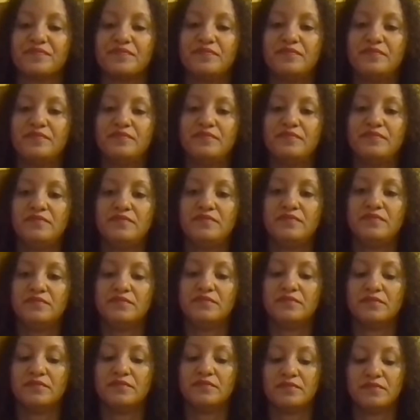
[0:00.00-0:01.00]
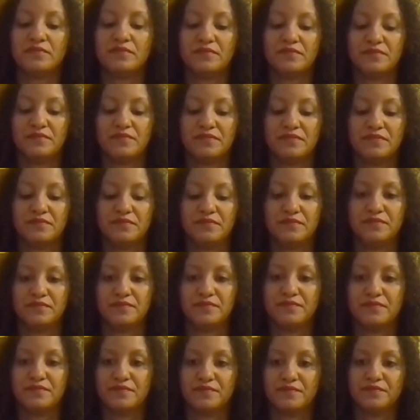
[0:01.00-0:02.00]

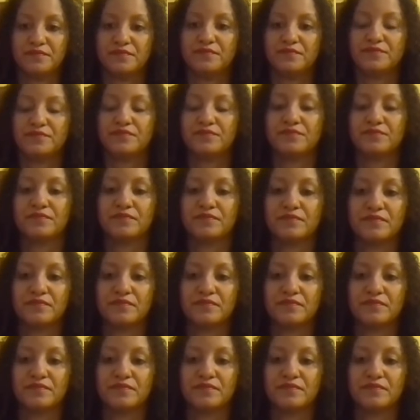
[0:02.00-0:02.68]
(silent)